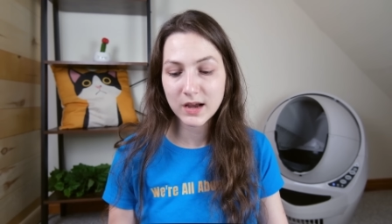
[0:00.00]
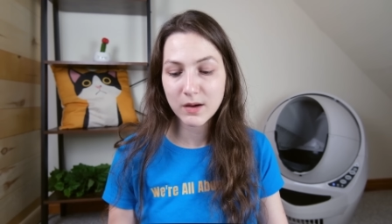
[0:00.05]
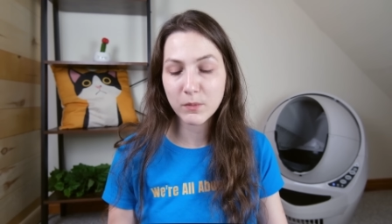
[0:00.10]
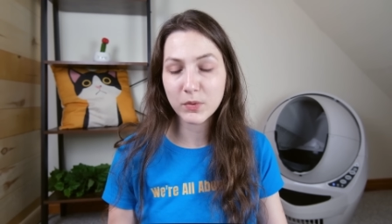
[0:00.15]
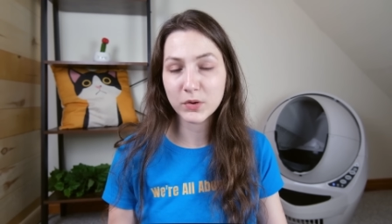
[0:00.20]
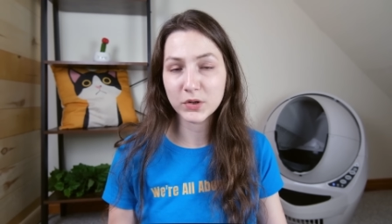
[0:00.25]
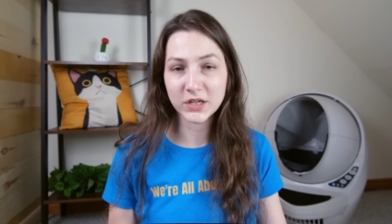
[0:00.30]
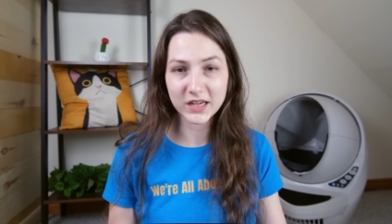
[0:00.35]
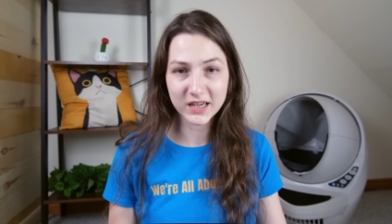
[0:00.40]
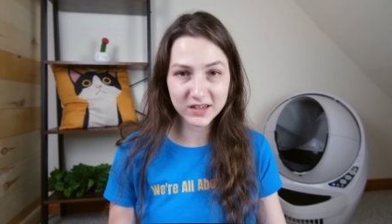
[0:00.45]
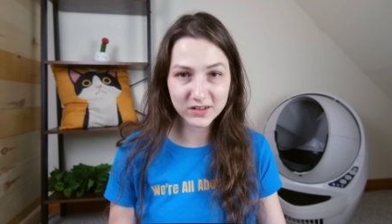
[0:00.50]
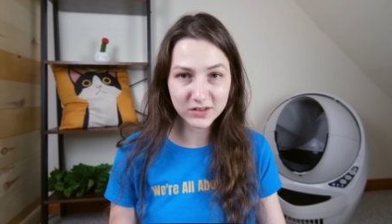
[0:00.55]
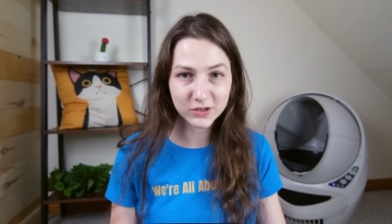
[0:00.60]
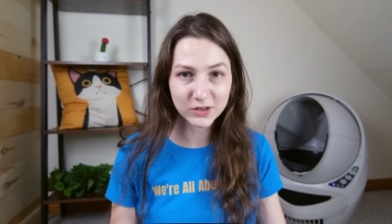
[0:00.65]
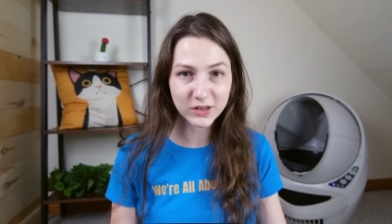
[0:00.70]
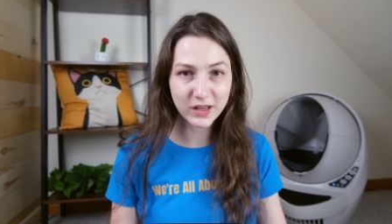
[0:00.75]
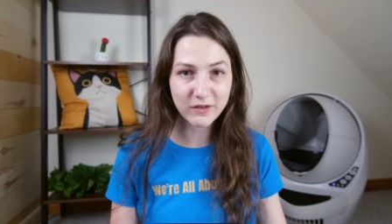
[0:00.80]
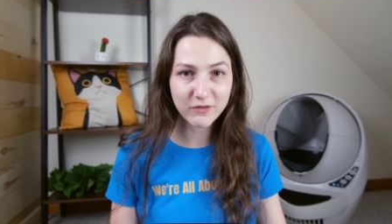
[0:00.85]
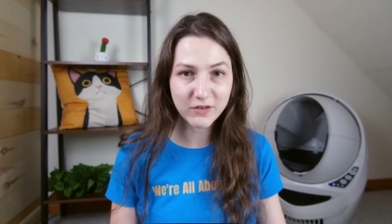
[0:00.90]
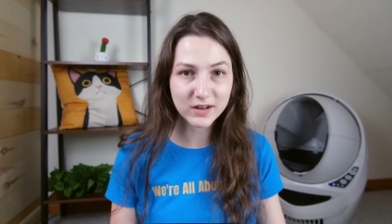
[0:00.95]

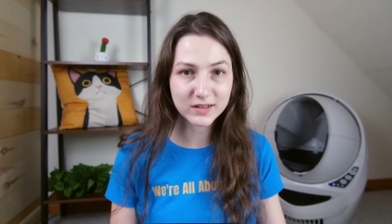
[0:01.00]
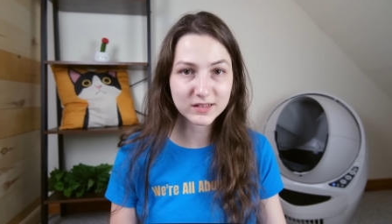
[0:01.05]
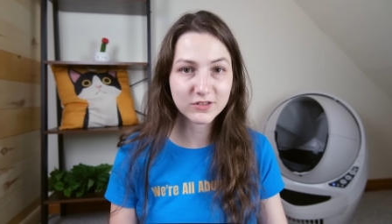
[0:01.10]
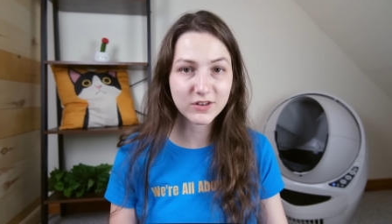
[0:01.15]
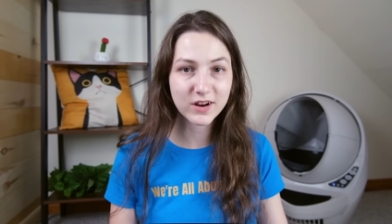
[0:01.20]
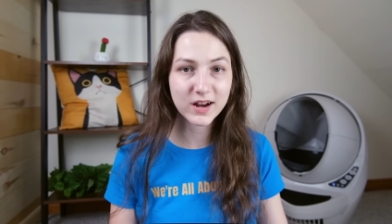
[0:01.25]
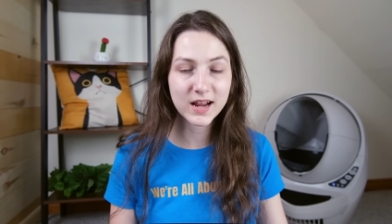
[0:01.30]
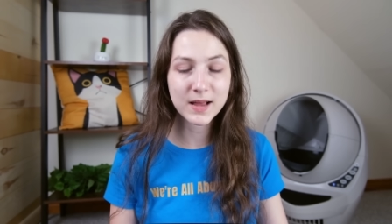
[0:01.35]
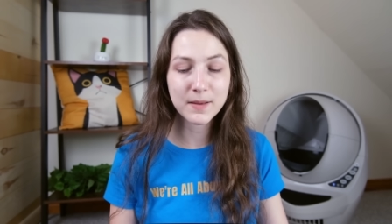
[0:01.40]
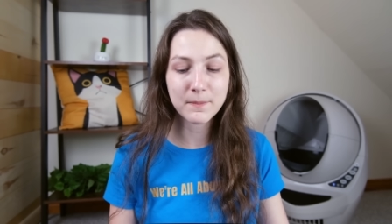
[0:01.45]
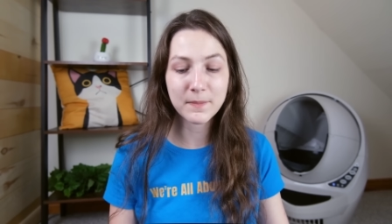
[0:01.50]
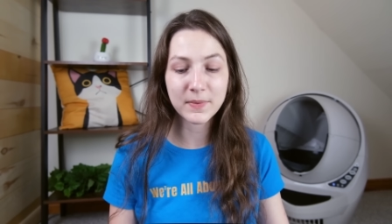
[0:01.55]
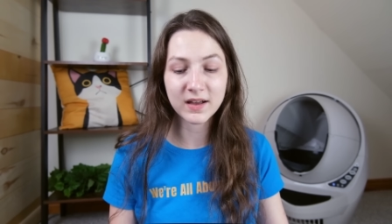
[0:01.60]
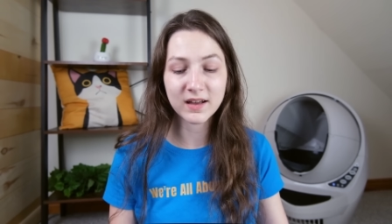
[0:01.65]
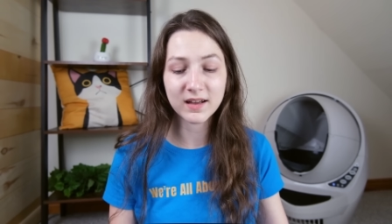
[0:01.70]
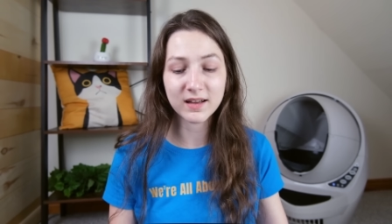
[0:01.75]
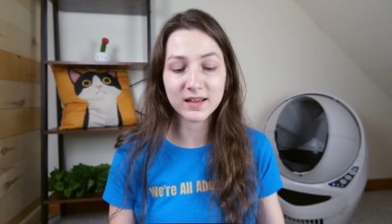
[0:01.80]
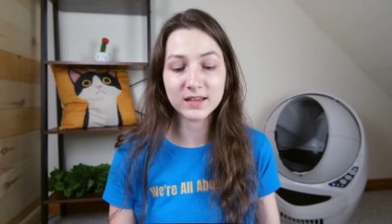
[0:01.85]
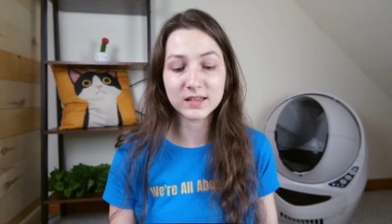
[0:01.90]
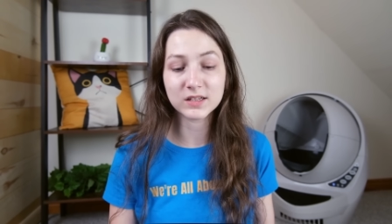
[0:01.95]
particularly frustrating
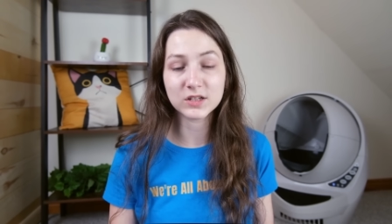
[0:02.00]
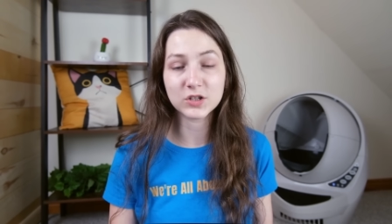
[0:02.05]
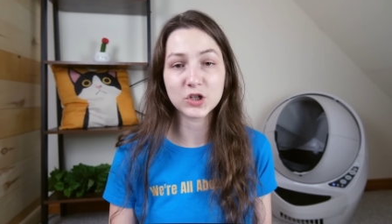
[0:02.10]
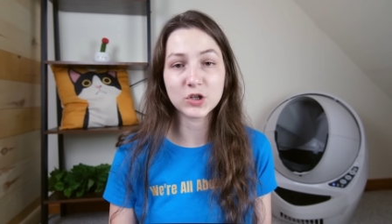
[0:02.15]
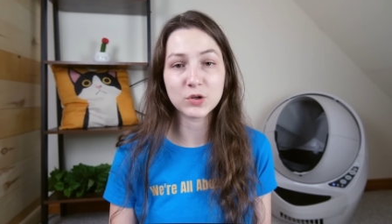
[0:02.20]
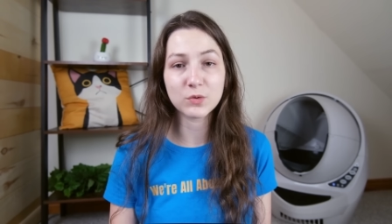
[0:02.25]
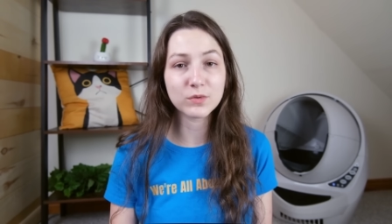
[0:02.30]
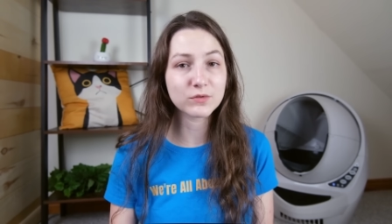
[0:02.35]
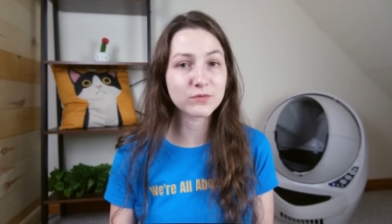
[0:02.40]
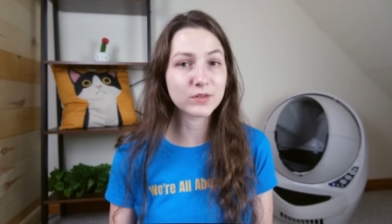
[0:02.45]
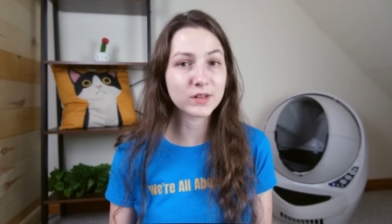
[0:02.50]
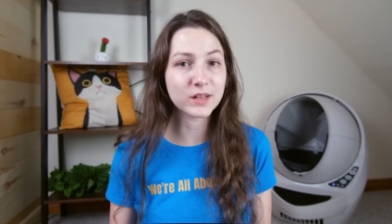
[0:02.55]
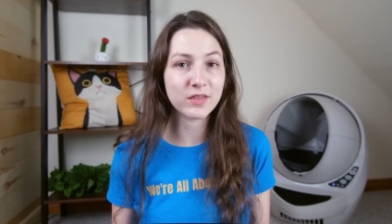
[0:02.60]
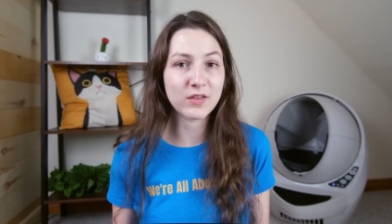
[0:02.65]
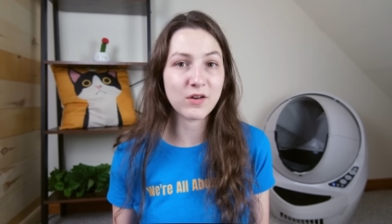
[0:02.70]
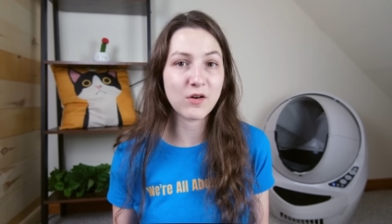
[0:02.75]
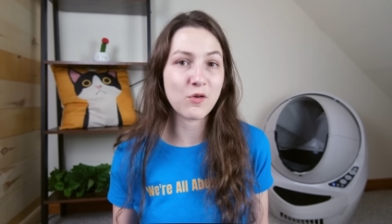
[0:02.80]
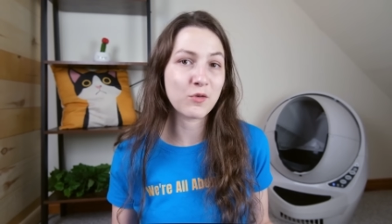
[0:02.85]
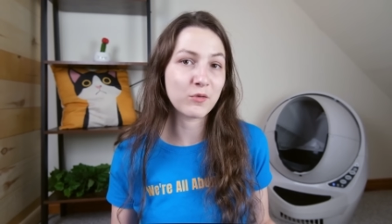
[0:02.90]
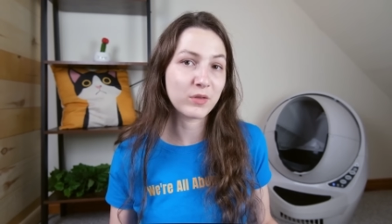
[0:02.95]
because she was really
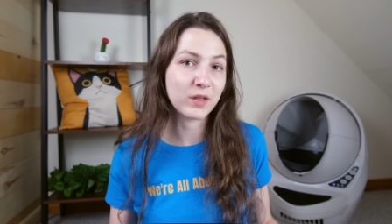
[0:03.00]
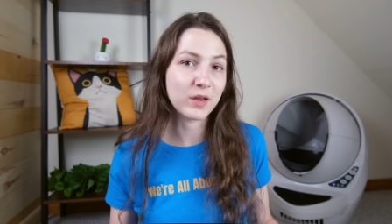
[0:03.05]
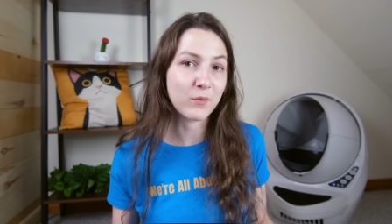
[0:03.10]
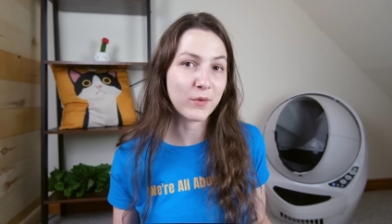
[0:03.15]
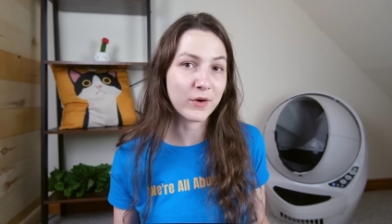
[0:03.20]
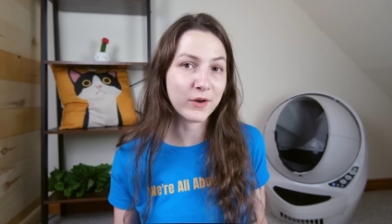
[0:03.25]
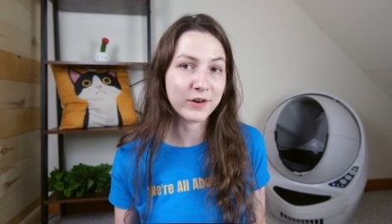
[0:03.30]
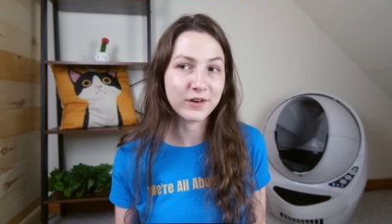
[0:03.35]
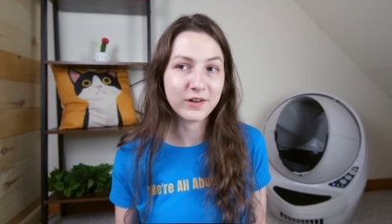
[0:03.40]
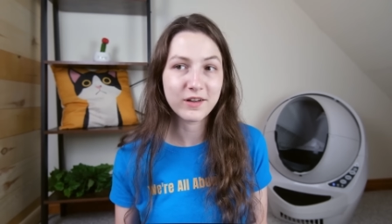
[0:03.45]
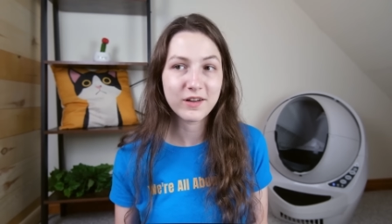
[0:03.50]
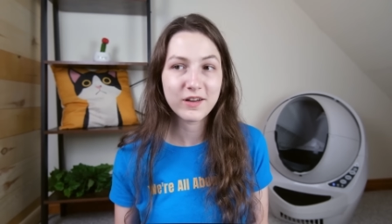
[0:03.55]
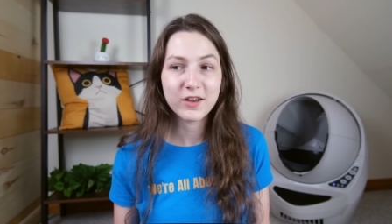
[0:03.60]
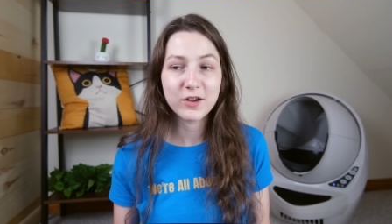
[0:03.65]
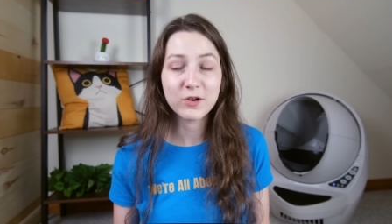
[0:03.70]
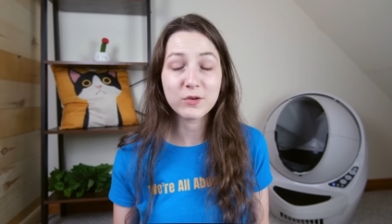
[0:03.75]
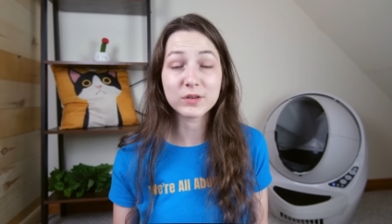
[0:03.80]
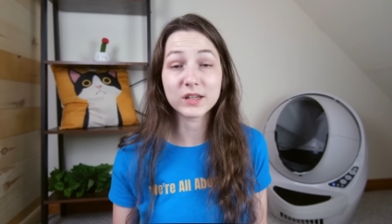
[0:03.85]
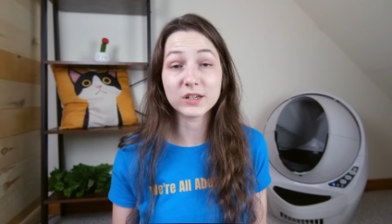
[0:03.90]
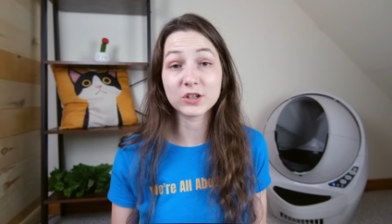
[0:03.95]
the only one
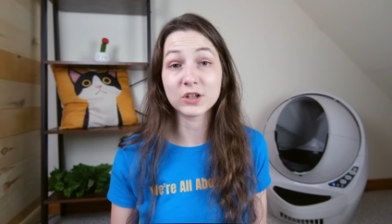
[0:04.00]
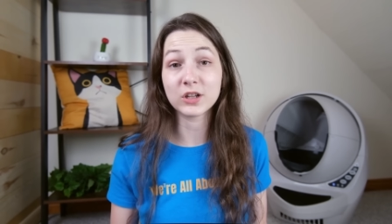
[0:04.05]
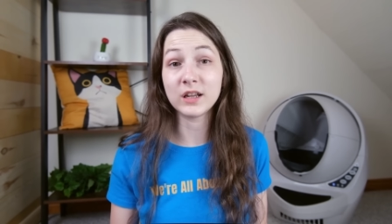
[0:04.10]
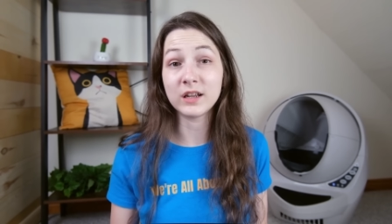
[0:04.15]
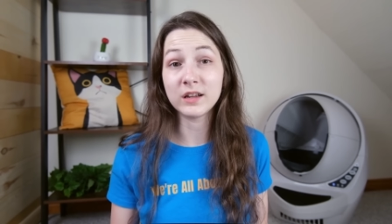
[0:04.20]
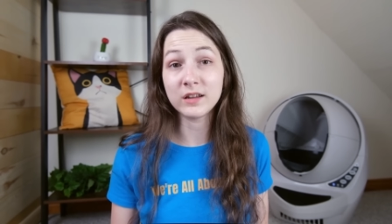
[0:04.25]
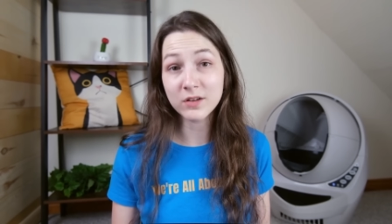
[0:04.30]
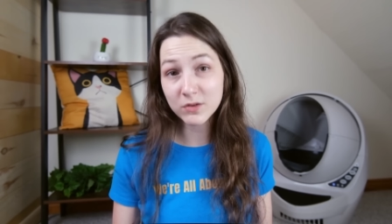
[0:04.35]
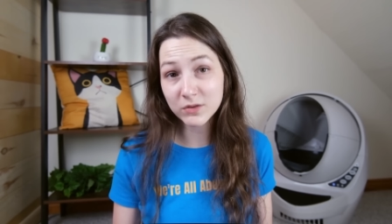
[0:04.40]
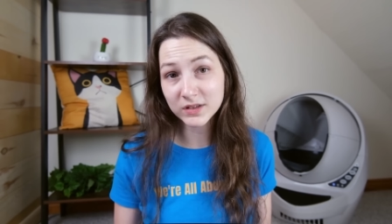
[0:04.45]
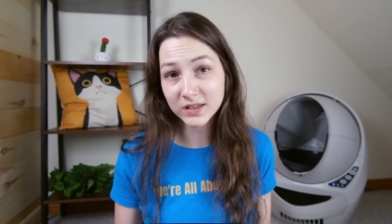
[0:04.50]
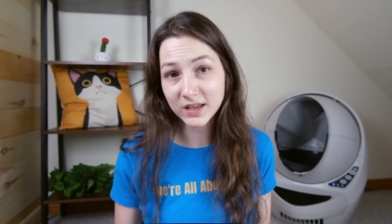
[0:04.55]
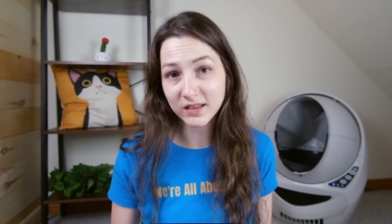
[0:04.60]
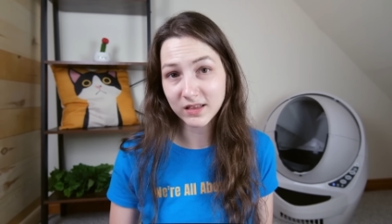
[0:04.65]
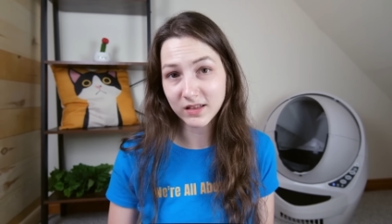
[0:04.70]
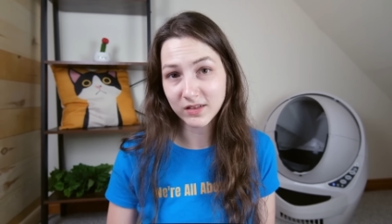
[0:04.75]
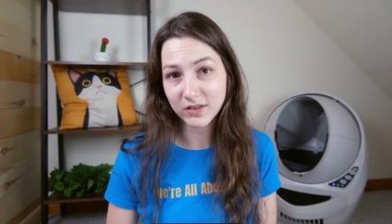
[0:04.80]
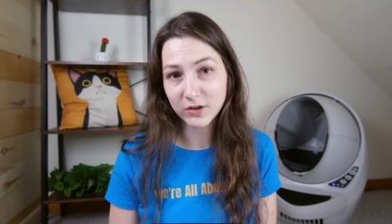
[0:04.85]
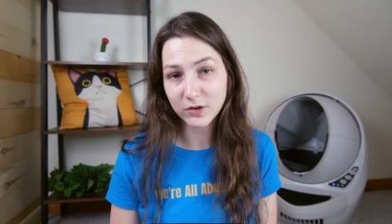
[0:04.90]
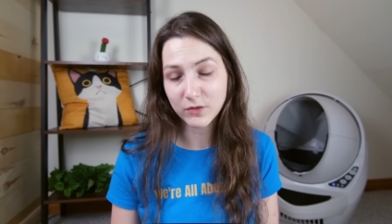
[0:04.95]
who was actually using
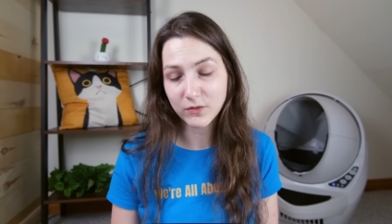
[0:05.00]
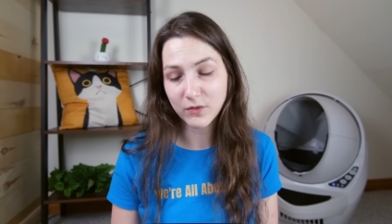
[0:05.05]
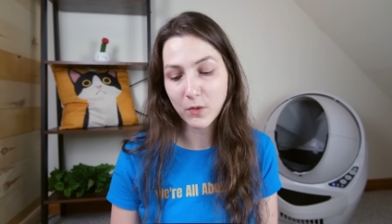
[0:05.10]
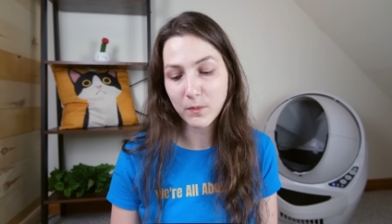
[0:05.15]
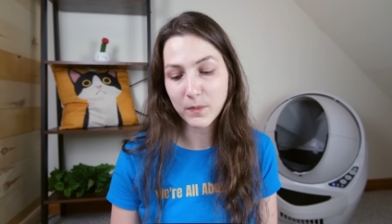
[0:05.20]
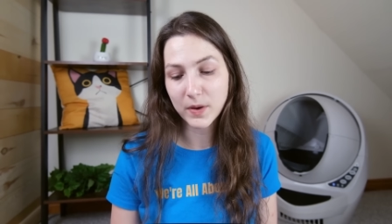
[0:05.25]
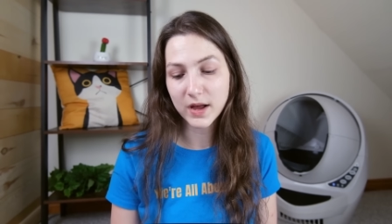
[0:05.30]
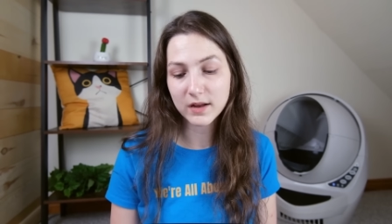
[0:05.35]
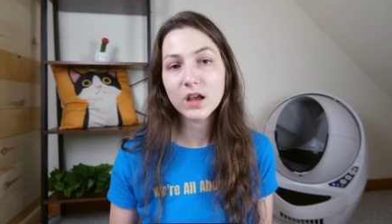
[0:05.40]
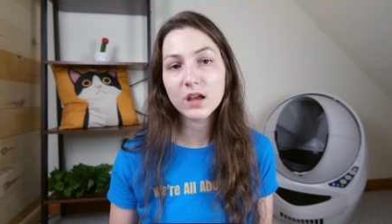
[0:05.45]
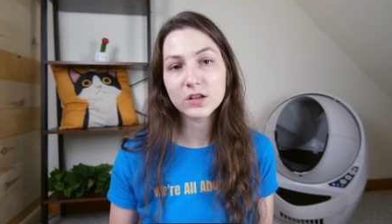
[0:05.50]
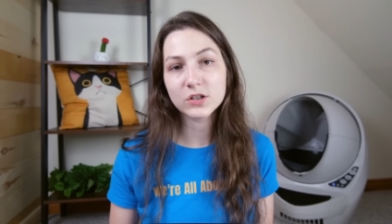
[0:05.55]
the litter robot.